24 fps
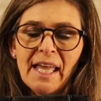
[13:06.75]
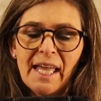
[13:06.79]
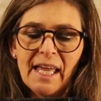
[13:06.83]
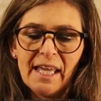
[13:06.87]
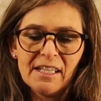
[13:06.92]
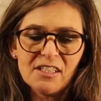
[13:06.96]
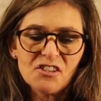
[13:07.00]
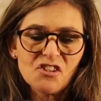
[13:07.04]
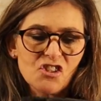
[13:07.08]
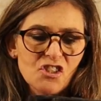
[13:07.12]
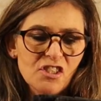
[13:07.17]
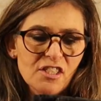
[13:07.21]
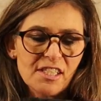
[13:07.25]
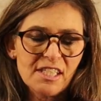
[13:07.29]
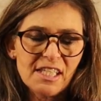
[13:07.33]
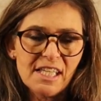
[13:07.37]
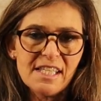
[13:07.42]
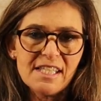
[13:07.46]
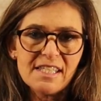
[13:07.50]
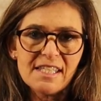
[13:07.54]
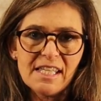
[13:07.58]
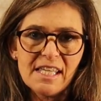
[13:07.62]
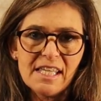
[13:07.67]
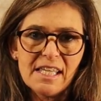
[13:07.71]
And it's just
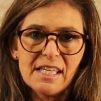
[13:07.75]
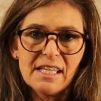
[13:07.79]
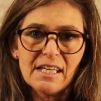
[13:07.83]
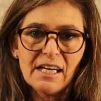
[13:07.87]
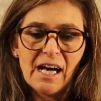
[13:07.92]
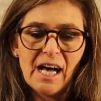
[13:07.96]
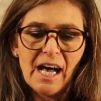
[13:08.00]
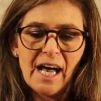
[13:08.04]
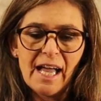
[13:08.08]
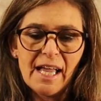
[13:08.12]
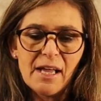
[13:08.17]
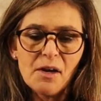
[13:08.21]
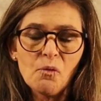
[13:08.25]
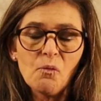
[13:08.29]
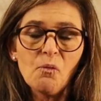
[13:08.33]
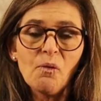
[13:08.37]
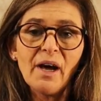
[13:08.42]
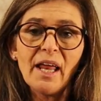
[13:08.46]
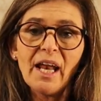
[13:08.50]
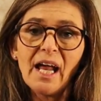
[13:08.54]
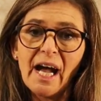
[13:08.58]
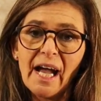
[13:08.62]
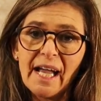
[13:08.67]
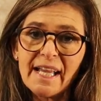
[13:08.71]
easy.
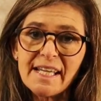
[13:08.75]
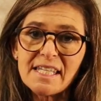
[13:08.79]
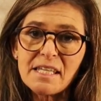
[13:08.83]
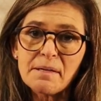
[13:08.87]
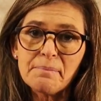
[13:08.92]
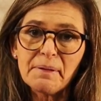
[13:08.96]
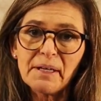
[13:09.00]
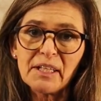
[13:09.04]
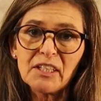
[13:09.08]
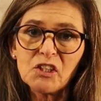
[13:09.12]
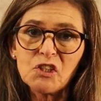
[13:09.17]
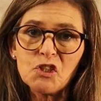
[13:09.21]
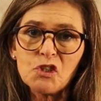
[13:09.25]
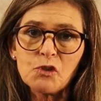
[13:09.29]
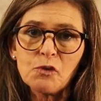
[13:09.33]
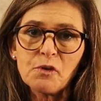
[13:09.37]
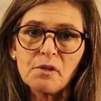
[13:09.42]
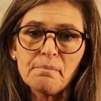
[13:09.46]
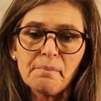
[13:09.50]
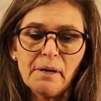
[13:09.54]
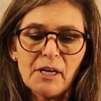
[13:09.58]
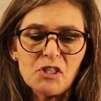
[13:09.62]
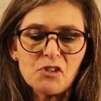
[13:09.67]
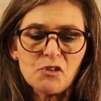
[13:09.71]
What I typically do
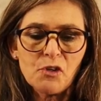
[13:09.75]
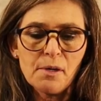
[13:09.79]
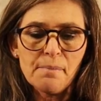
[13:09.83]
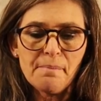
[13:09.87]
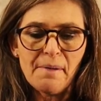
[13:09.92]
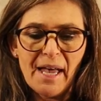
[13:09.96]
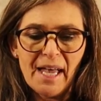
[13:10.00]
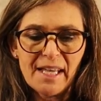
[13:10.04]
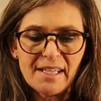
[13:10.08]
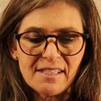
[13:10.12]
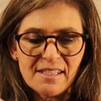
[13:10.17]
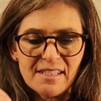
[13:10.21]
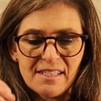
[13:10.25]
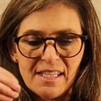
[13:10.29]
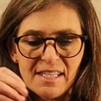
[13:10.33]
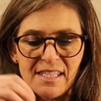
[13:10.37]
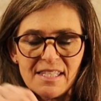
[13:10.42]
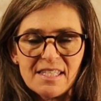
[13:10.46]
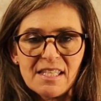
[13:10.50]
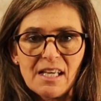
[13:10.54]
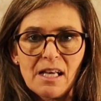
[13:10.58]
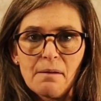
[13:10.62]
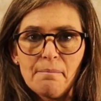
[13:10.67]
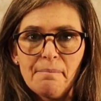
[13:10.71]
with my treat bags is I
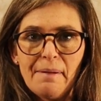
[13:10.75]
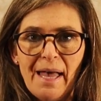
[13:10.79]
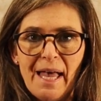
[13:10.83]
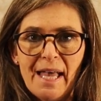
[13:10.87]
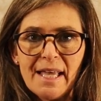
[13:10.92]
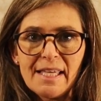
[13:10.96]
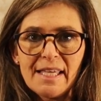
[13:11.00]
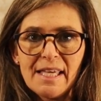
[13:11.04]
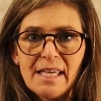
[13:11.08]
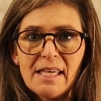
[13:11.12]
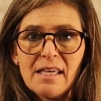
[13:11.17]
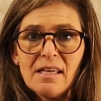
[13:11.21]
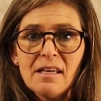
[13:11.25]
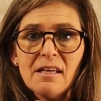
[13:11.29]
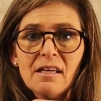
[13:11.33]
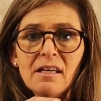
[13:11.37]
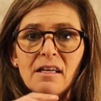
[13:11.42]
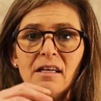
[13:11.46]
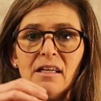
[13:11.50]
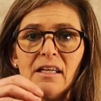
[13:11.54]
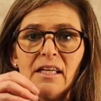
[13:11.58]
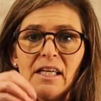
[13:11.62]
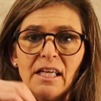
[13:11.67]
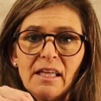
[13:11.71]
stick a baggie
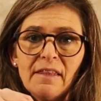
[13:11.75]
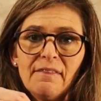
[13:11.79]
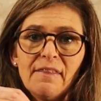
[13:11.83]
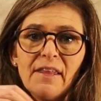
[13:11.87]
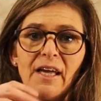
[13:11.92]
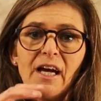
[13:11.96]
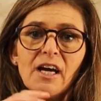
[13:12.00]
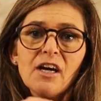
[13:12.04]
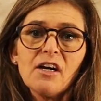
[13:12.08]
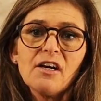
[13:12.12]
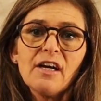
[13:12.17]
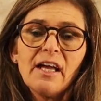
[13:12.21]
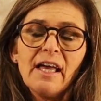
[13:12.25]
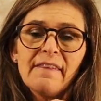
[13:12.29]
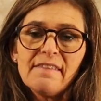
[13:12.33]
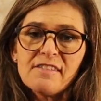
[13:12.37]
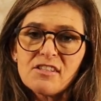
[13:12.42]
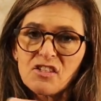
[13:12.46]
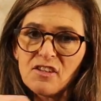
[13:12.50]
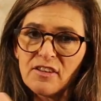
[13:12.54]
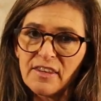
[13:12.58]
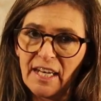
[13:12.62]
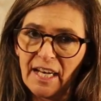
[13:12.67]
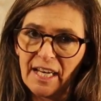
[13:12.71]
in there,
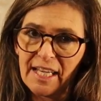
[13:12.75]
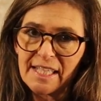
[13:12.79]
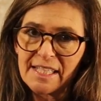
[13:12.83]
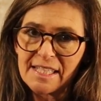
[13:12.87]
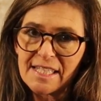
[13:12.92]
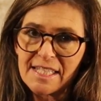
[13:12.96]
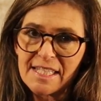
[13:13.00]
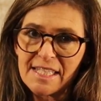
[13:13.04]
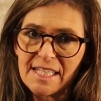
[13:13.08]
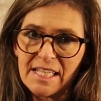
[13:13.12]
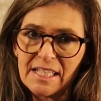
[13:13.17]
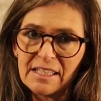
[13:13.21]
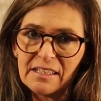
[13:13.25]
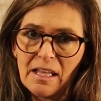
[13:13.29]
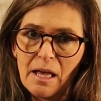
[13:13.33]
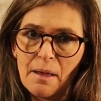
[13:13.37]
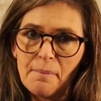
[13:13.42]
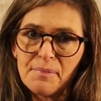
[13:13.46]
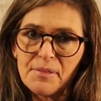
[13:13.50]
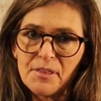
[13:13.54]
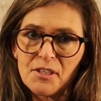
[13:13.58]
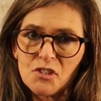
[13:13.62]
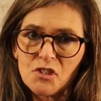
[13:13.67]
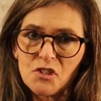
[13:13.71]
and so then I can seal
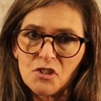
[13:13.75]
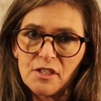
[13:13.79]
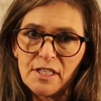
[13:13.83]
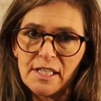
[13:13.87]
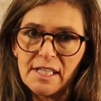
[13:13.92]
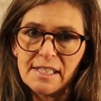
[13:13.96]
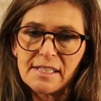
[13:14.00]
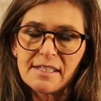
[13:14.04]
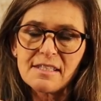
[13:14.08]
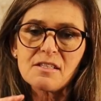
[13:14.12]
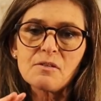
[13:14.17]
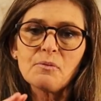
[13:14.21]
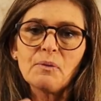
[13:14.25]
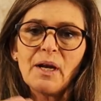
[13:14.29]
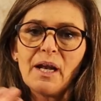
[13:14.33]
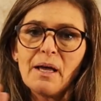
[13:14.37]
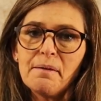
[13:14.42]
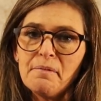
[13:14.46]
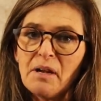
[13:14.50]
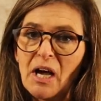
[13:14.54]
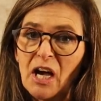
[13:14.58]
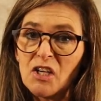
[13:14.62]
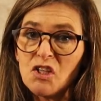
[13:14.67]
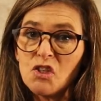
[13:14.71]
up the treats when
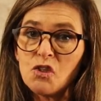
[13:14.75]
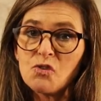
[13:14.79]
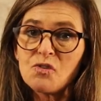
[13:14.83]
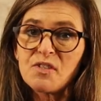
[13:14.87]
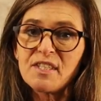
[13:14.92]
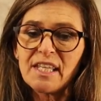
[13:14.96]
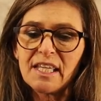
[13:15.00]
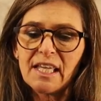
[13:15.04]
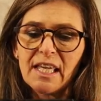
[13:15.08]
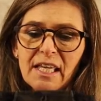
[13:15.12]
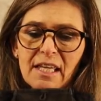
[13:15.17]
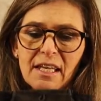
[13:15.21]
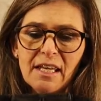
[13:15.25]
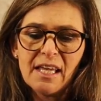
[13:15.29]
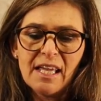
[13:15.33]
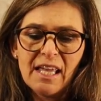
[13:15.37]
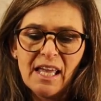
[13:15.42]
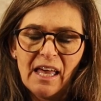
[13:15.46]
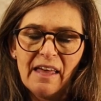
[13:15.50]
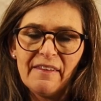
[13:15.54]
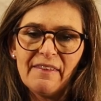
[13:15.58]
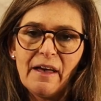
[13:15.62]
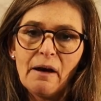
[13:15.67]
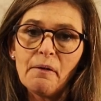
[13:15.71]
I'm not using it,
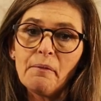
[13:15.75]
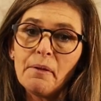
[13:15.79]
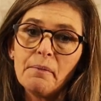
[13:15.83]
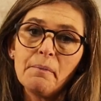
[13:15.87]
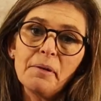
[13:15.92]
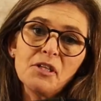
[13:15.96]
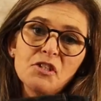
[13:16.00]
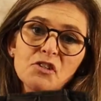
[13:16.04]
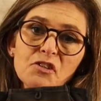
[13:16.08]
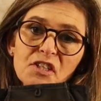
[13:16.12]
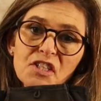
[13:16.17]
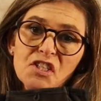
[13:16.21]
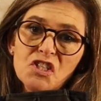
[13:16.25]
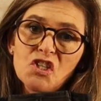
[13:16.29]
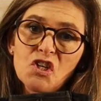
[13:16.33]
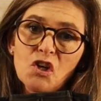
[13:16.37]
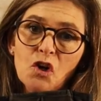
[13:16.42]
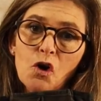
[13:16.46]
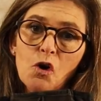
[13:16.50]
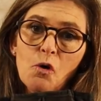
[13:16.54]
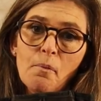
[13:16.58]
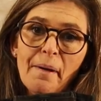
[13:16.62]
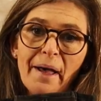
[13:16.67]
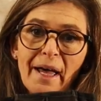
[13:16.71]
and that way my treats
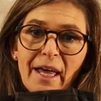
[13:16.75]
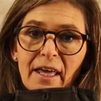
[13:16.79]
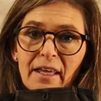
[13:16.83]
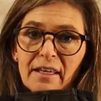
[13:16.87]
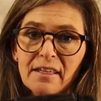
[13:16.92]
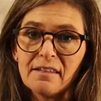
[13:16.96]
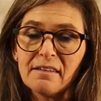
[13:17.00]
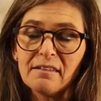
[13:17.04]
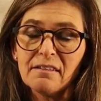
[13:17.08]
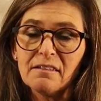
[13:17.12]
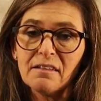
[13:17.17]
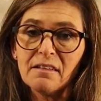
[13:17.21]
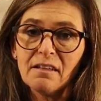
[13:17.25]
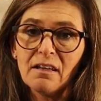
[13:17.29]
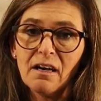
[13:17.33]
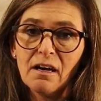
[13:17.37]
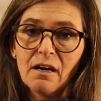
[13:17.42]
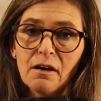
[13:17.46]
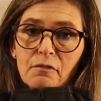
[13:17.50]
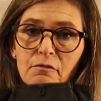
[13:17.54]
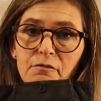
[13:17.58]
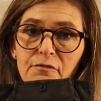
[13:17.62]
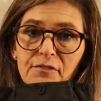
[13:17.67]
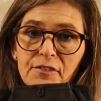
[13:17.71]
don't go bad
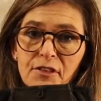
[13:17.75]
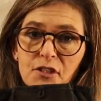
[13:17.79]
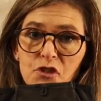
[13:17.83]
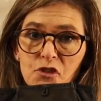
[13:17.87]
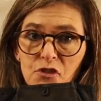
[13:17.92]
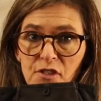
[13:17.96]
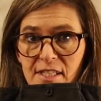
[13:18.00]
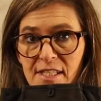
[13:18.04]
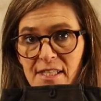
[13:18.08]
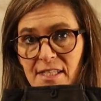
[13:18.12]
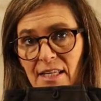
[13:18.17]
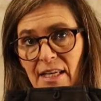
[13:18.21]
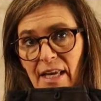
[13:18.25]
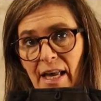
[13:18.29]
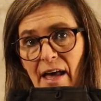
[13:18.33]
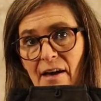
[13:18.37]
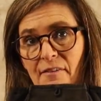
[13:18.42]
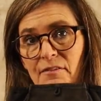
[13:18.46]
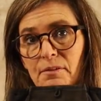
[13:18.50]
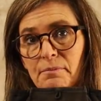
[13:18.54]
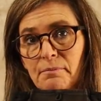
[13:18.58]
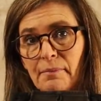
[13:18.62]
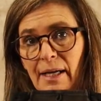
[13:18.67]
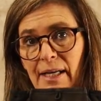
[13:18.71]
of the treats that I
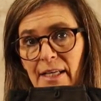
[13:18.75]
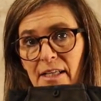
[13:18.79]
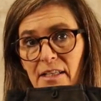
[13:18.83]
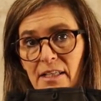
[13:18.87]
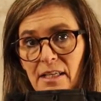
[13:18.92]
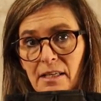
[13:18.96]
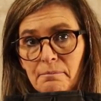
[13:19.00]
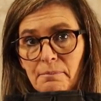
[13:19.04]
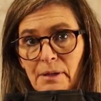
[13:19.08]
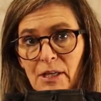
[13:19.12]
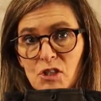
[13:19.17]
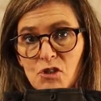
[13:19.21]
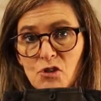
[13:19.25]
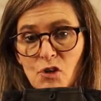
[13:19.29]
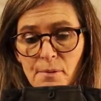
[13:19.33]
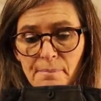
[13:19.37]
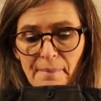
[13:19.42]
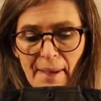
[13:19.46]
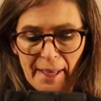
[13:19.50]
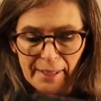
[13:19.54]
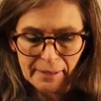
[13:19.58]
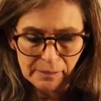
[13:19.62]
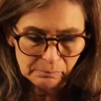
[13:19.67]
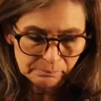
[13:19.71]
have in my
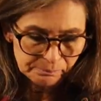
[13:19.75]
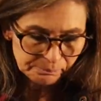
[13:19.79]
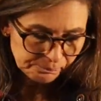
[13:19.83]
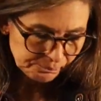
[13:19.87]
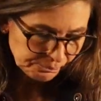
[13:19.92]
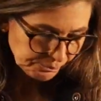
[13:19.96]
treat bag.